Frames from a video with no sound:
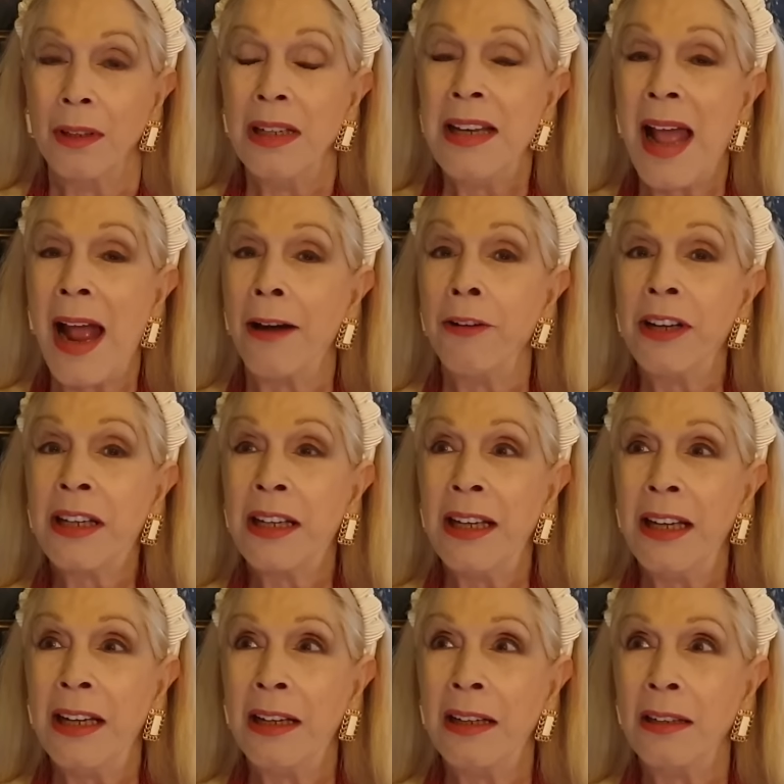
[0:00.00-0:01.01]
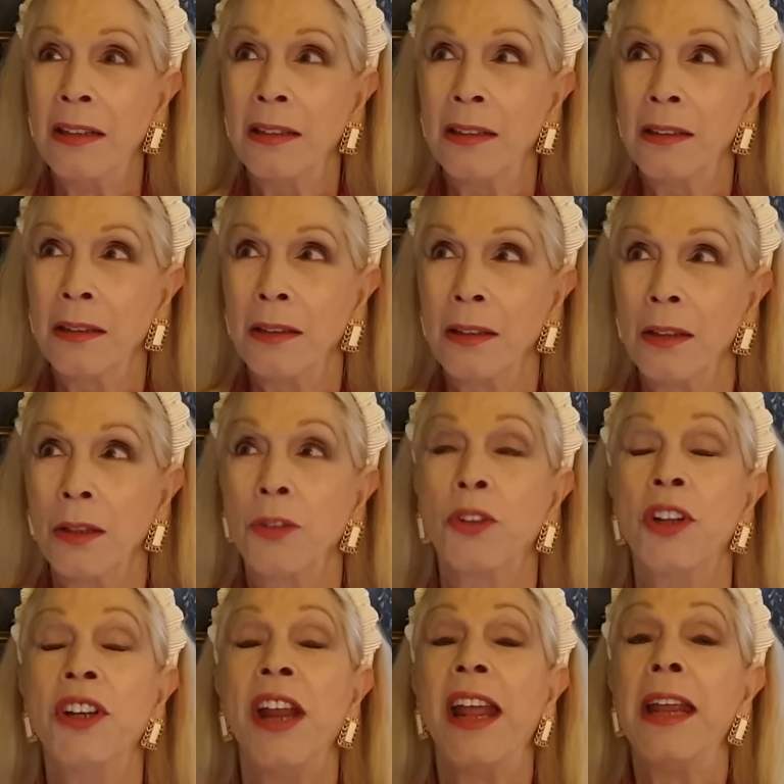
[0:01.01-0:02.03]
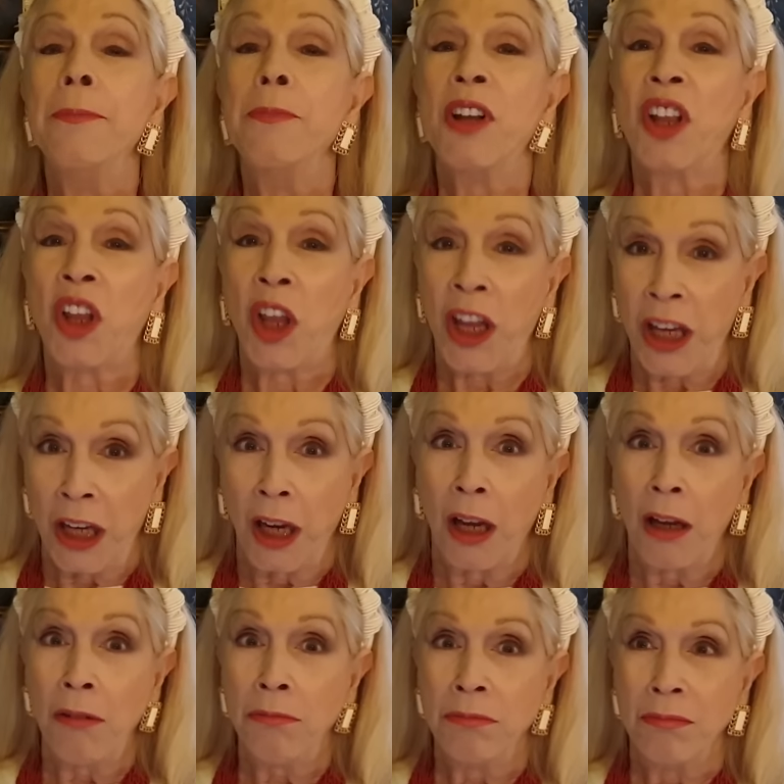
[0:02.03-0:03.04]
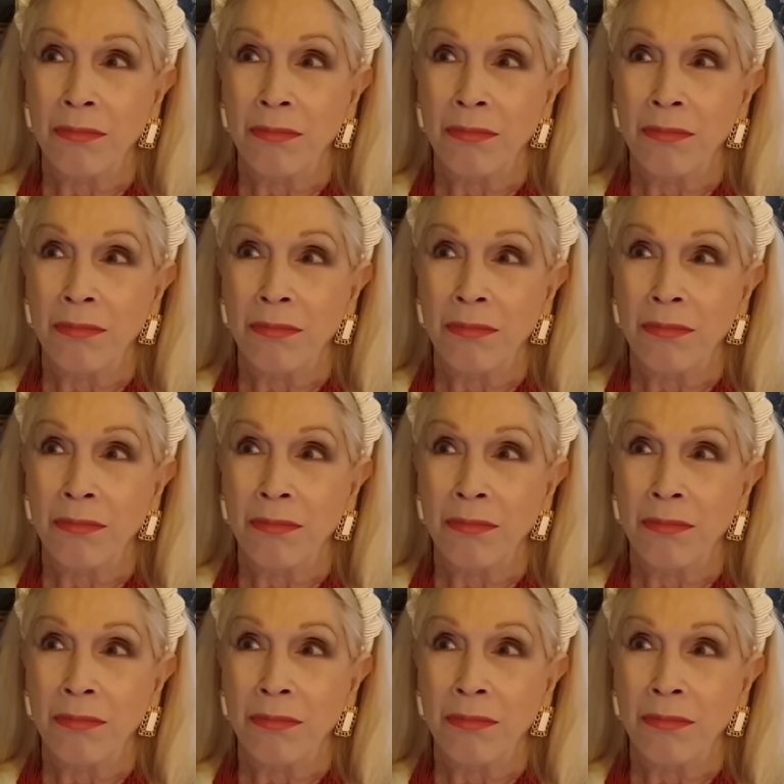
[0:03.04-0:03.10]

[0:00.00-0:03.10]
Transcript: Larry King, the name King